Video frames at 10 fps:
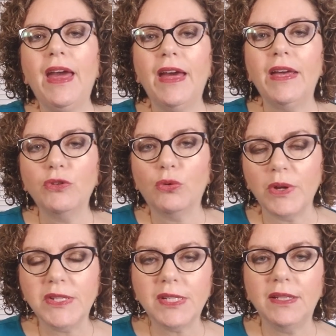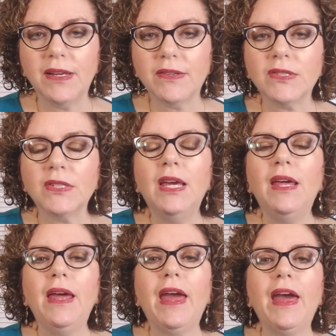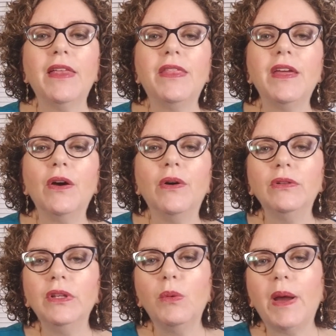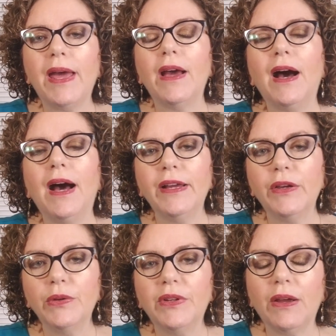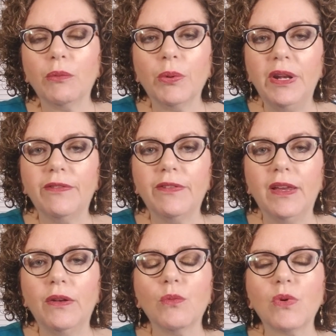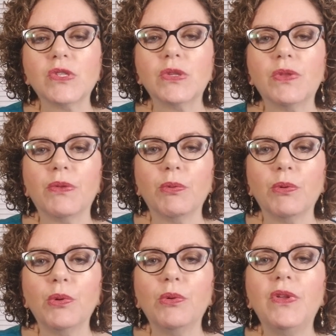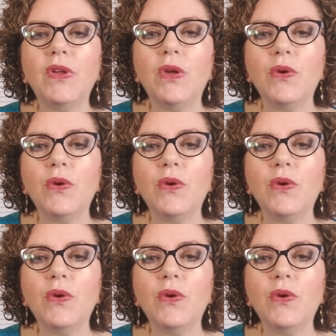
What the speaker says: and greasiness. And the only way I could get rid of it was through the